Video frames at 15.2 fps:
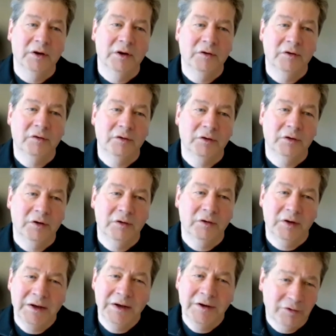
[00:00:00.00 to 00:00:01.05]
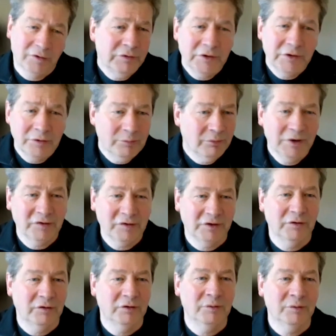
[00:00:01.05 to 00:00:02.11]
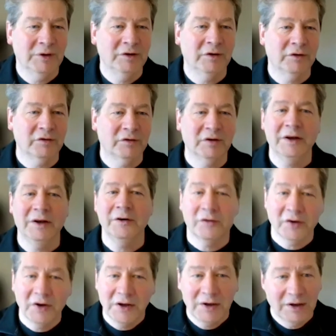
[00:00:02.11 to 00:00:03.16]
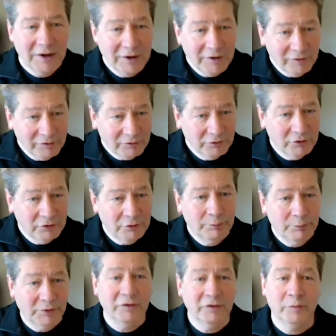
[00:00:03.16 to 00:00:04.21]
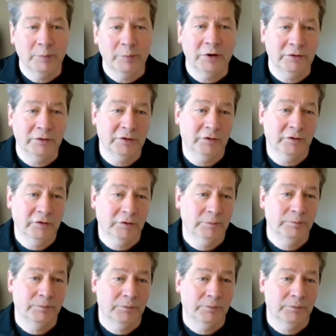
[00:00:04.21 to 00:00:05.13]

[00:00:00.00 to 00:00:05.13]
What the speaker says: and it's often missed in so many other standards, is your business partners,